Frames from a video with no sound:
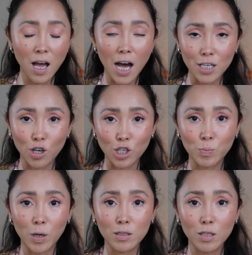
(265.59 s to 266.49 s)
I just
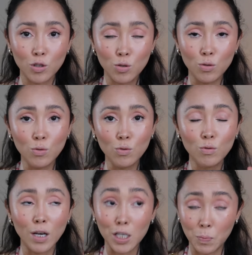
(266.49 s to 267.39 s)
bought 2
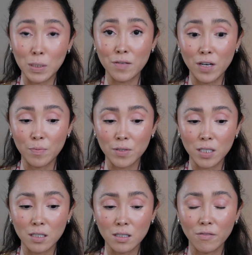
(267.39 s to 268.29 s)
expensive
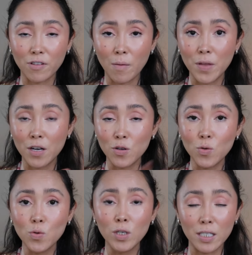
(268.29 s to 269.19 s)
lipsticks from the
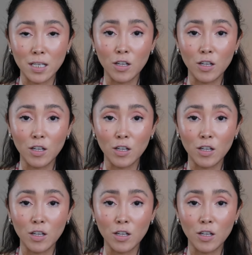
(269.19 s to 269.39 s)
new Lisa